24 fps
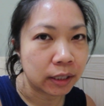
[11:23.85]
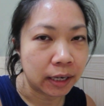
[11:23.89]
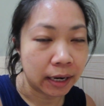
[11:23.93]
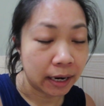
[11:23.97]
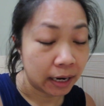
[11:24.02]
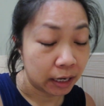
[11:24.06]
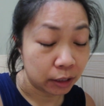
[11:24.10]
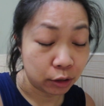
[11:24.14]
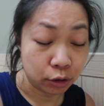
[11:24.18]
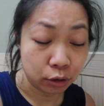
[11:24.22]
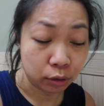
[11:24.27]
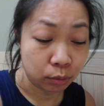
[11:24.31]
I
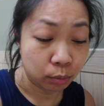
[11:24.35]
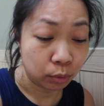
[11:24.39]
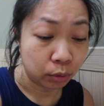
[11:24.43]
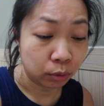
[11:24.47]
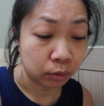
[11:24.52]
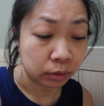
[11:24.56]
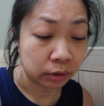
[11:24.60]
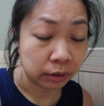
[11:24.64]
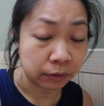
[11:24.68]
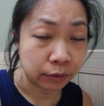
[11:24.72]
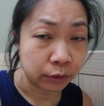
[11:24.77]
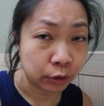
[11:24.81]
had two
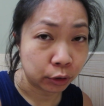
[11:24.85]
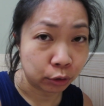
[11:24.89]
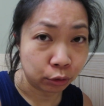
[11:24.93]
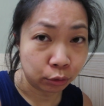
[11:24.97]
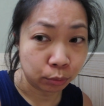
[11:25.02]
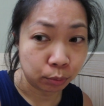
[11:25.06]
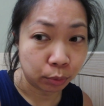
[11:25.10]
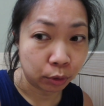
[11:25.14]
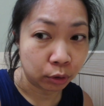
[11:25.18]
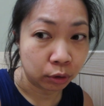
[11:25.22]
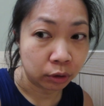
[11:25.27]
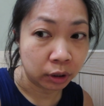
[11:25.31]
bowls of soup
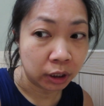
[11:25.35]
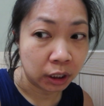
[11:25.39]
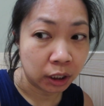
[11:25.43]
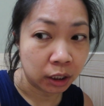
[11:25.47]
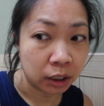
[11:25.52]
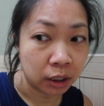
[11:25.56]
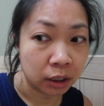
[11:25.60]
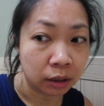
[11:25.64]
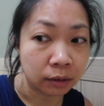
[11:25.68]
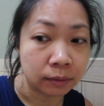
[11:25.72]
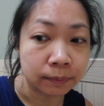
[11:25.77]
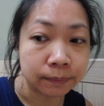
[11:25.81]

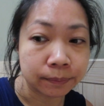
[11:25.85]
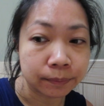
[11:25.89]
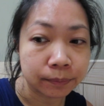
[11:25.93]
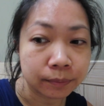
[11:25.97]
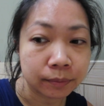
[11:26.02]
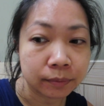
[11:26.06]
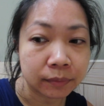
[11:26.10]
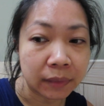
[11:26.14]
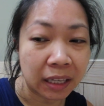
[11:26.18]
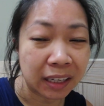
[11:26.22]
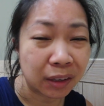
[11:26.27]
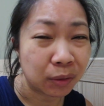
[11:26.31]
earlier
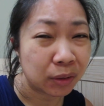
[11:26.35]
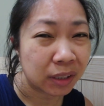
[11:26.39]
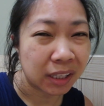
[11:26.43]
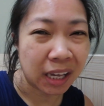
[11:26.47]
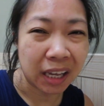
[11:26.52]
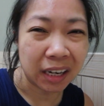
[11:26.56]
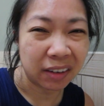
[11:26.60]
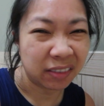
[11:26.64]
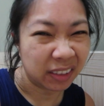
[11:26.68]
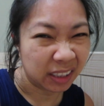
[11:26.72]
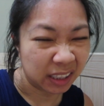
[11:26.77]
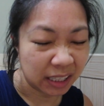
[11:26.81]
and it was
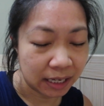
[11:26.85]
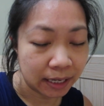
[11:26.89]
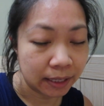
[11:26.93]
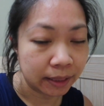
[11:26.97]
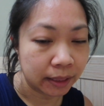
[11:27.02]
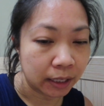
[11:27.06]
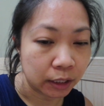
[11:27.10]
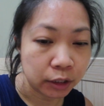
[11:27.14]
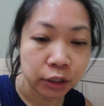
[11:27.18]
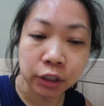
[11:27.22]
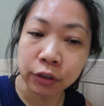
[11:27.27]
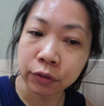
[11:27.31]
kind of a late
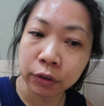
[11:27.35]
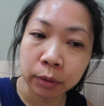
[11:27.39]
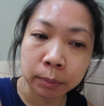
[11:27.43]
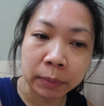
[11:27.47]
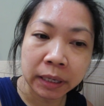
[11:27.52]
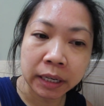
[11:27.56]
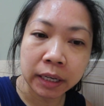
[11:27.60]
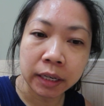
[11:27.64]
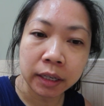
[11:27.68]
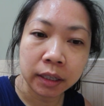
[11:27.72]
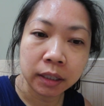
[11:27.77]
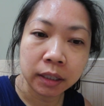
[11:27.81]
lunch for me.